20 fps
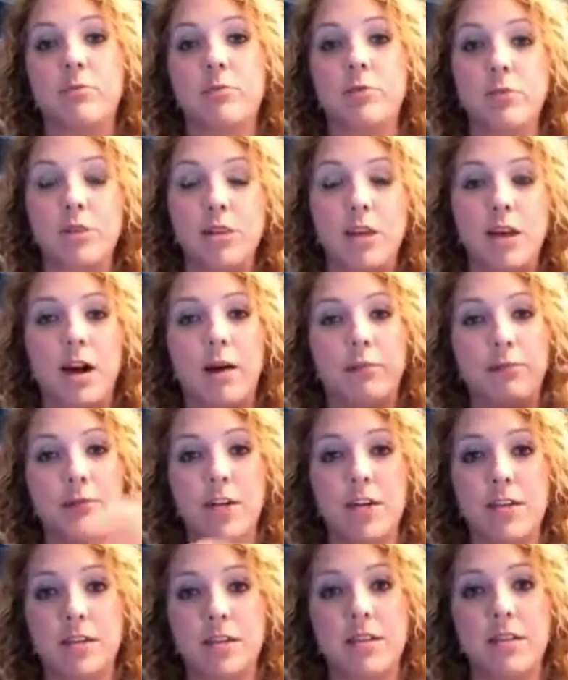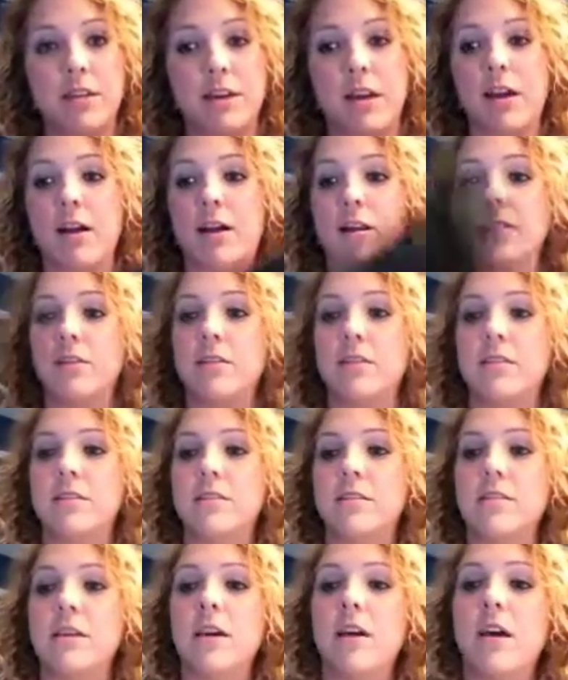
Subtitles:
between the objects and the characters.